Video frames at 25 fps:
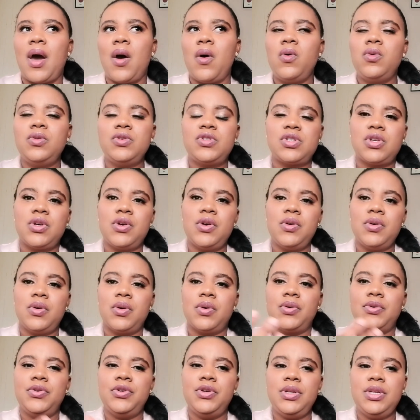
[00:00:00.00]
Also,
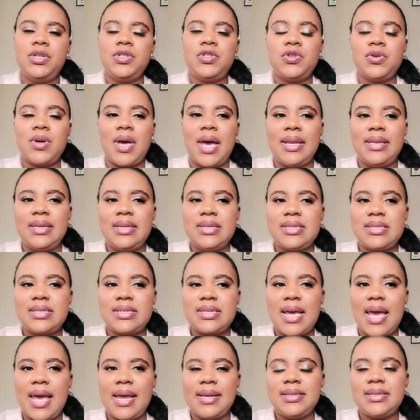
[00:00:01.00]
you need to
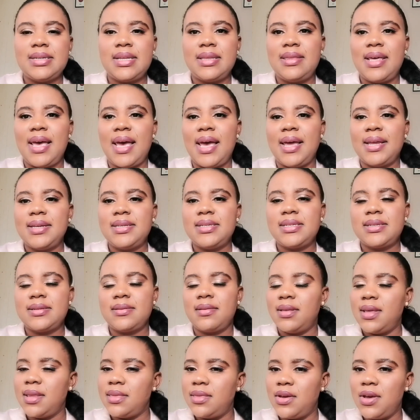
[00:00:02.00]
understand that
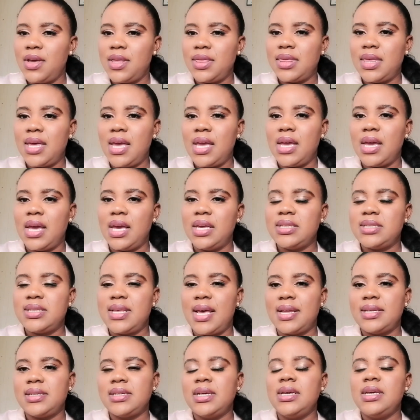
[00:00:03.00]
the third thing is
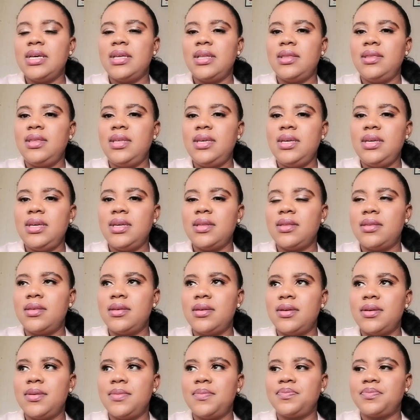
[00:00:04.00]
that
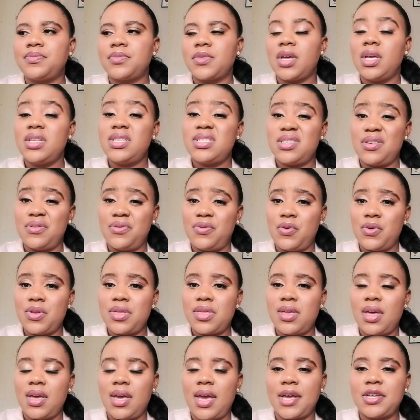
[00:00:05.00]
it's the
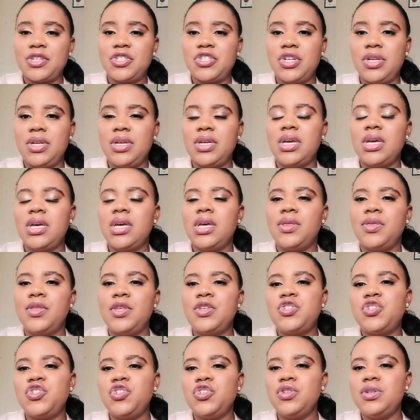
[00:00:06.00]
fourth thing actually. The
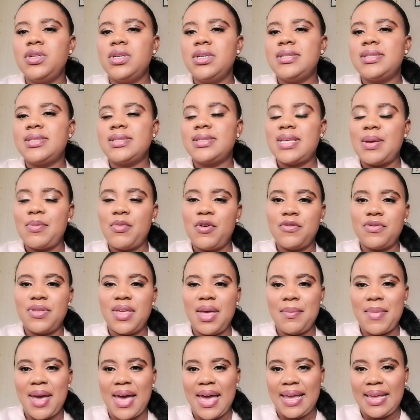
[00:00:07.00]
students, some of
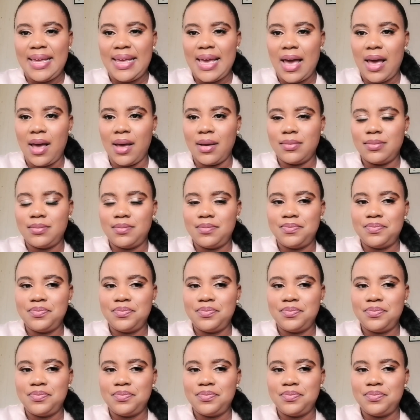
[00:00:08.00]
them are young.